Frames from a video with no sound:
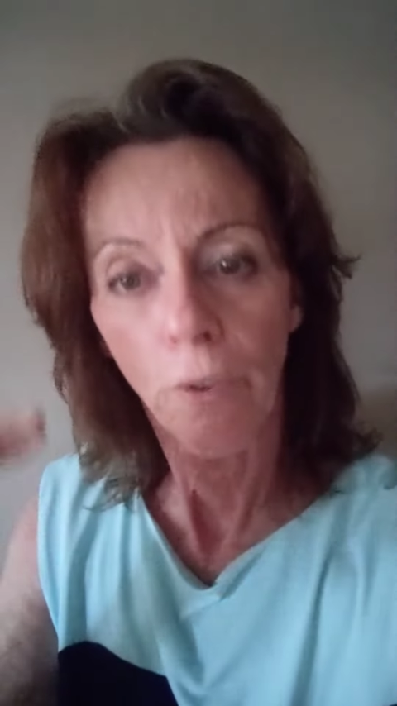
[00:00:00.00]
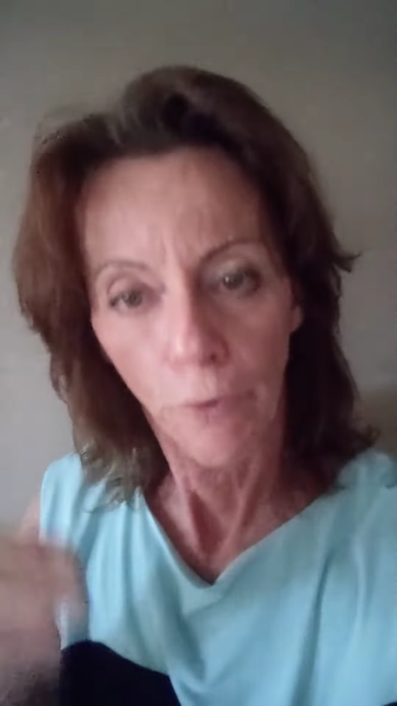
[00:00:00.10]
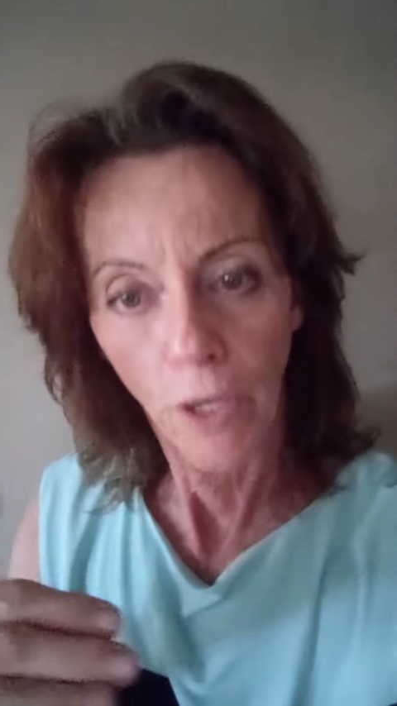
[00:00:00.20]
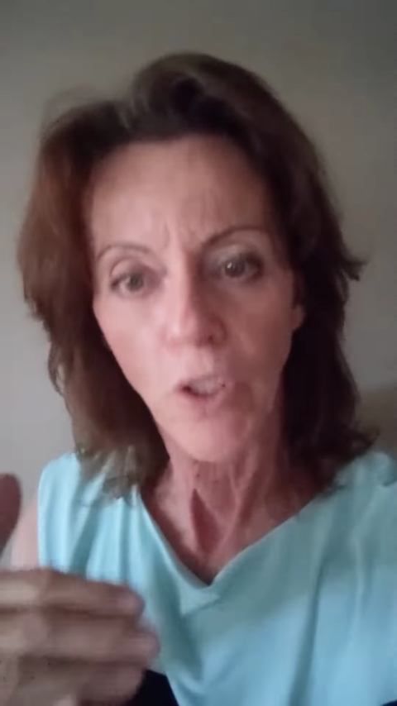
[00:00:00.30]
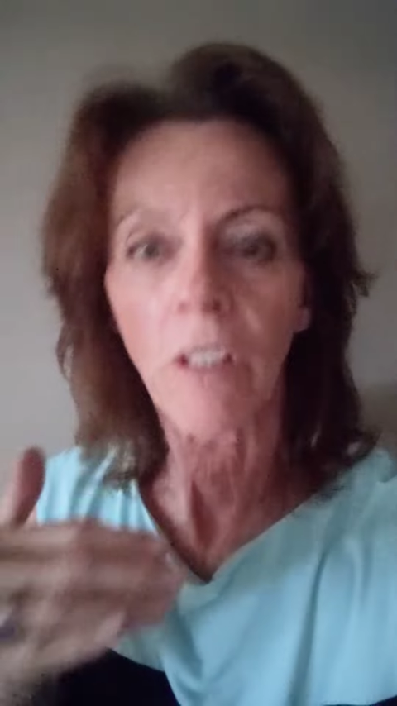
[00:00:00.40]

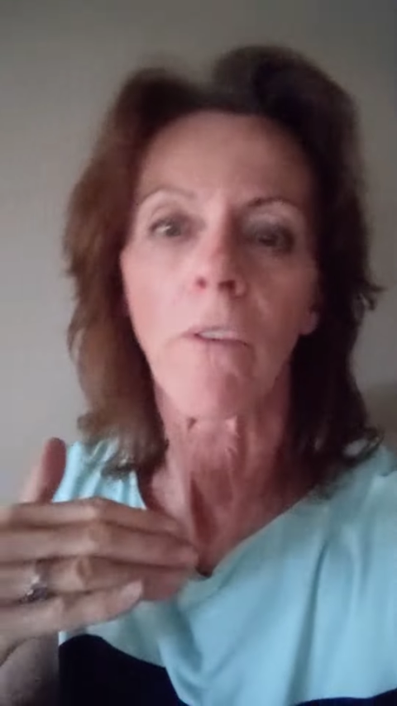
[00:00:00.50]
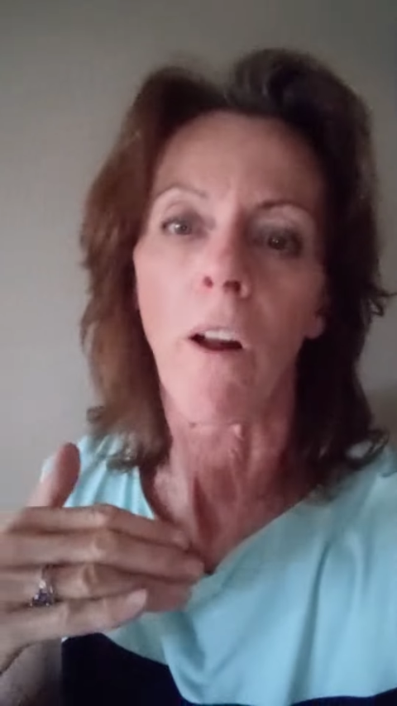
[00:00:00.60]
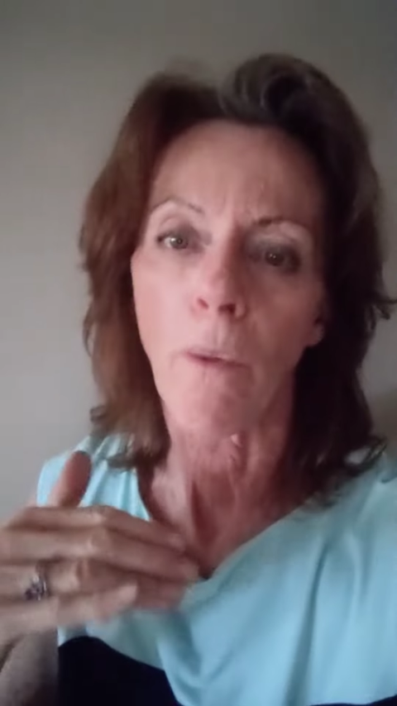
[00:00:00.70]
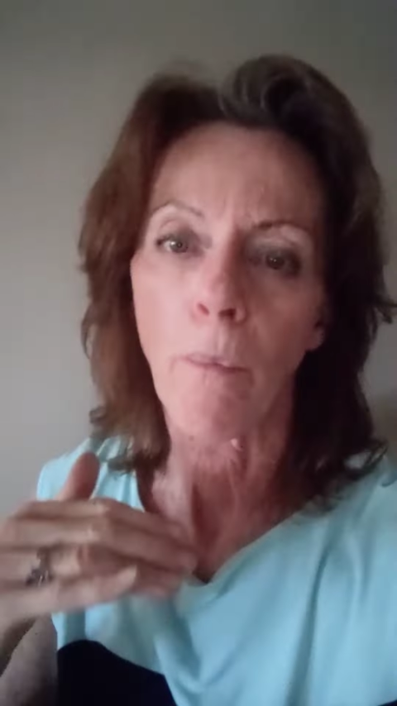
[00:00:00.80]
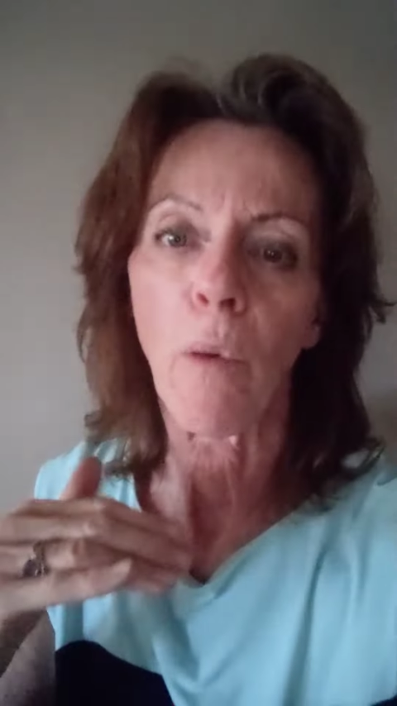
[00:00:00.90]
refreshing of
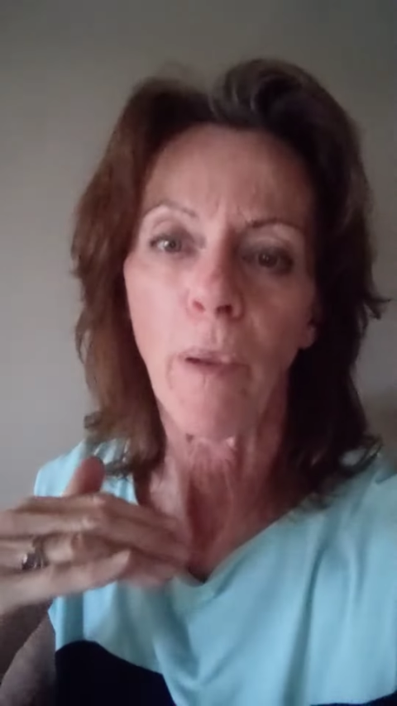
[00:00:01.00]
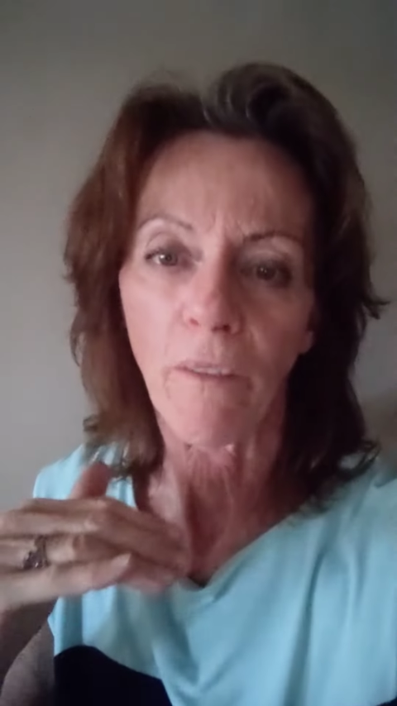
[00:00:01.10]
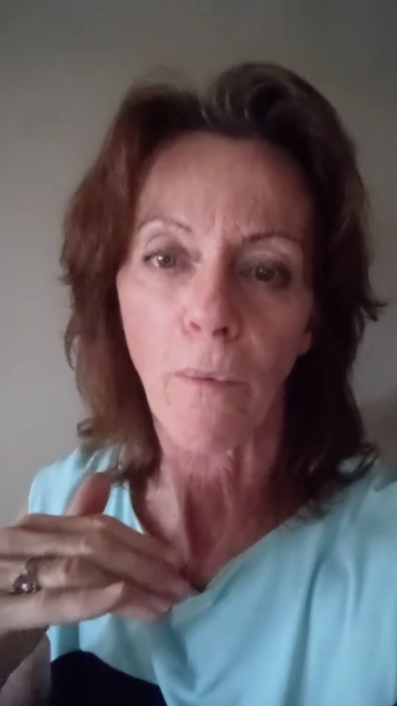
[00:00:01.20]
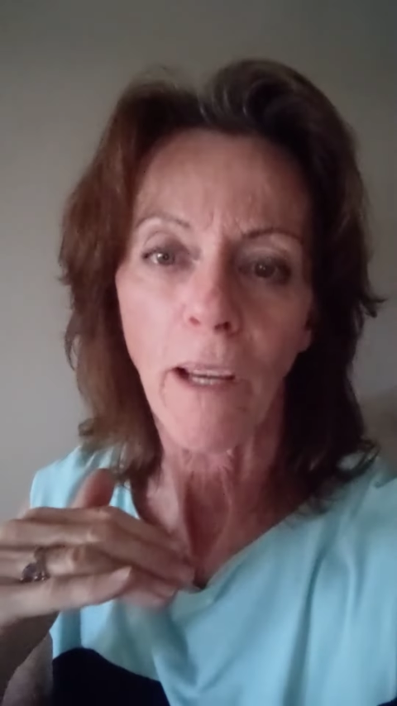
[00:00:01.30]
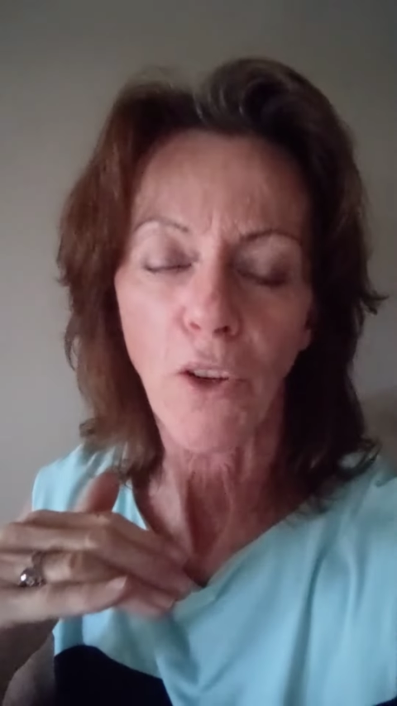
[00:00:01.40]
all the POP
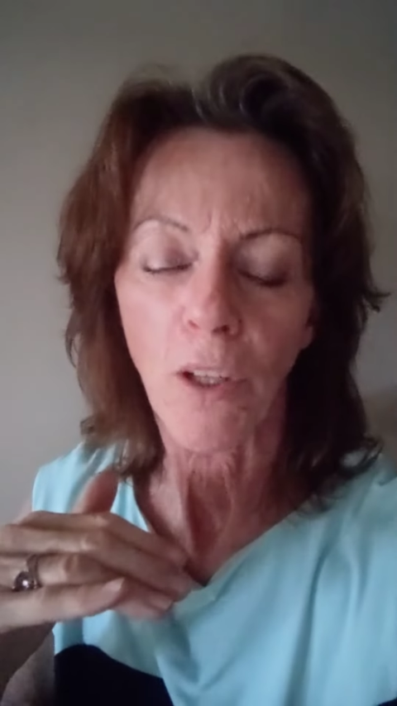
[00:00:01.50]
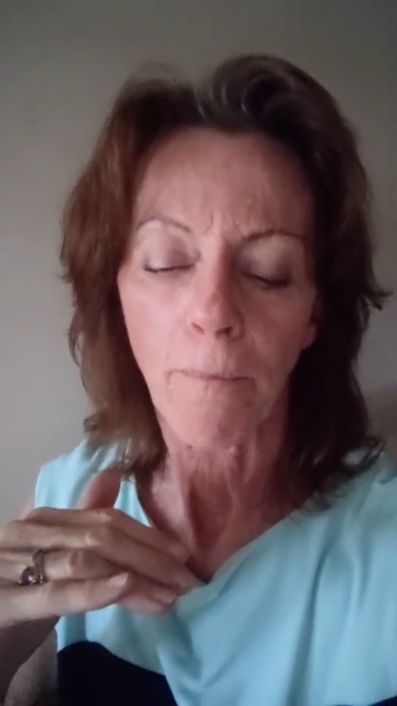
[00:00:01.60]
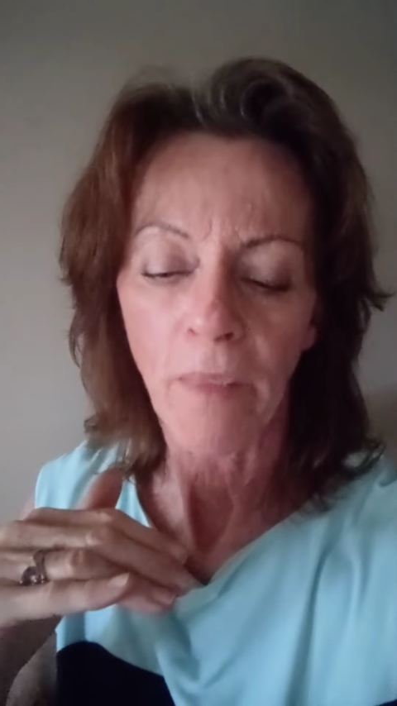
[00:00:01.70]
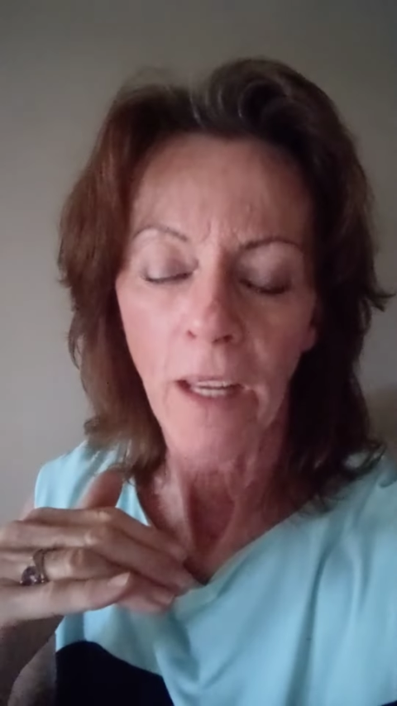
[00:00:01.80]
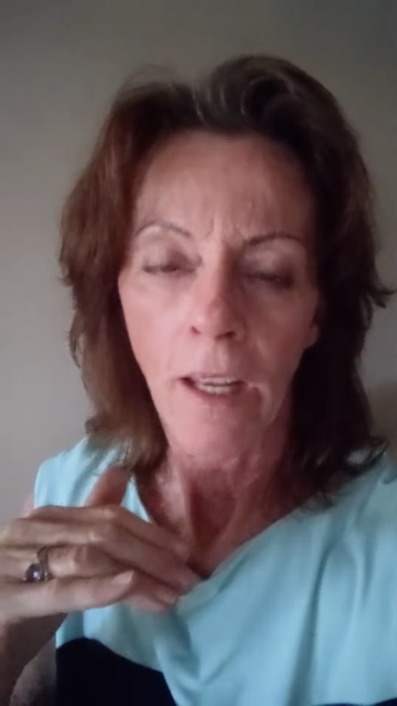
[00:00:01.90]
information.